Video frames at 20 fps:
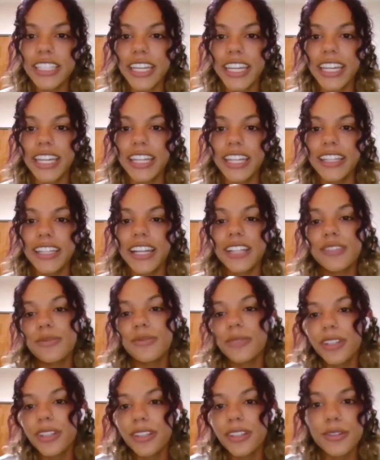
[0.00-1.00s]
and that's
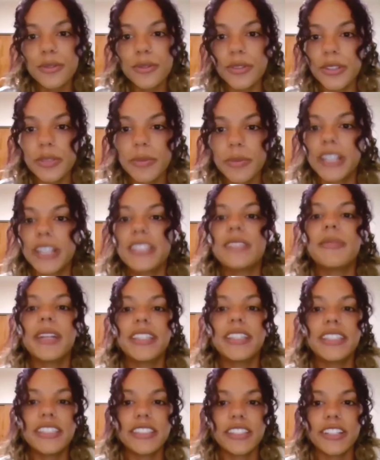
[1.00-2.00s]
one of the coolest parts about
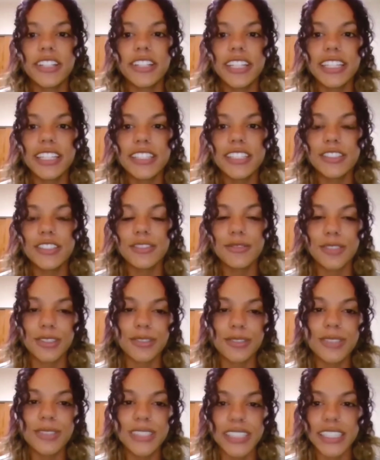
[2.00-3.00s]
the circuit is you
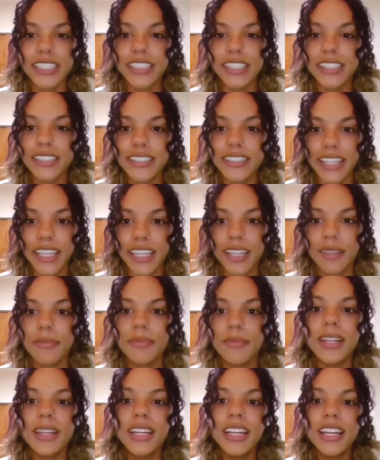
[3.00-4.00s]
do see the
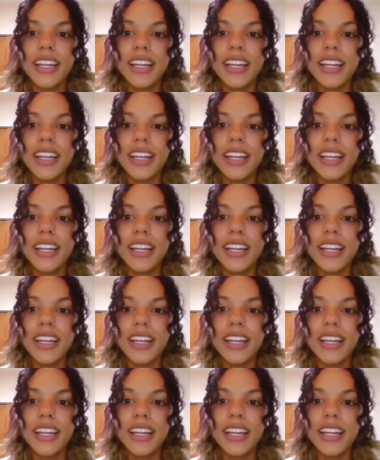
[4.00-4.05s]
same